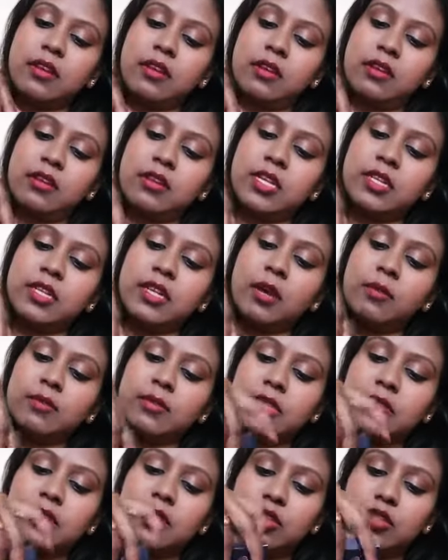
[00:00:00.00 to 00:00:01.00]
uh, it
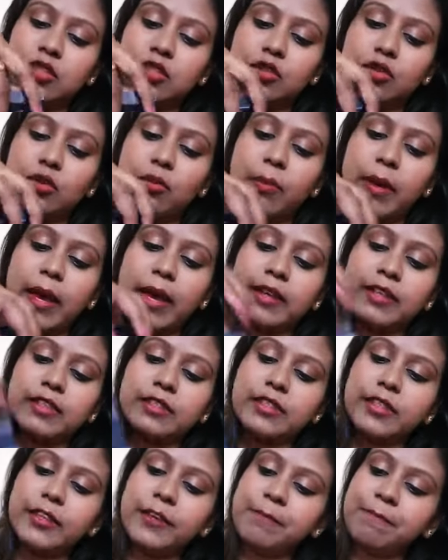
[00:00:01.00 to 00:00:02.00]
comes in this tube
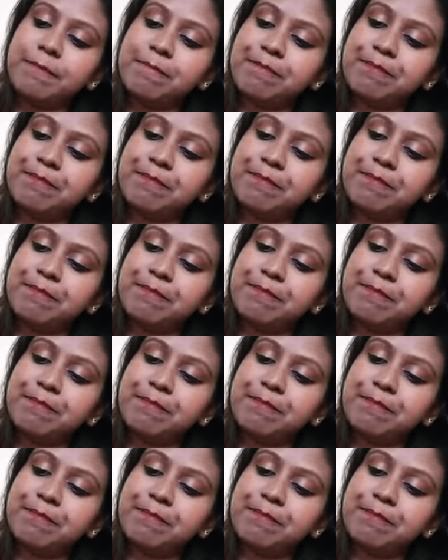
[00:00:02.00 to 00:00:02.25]
packaging.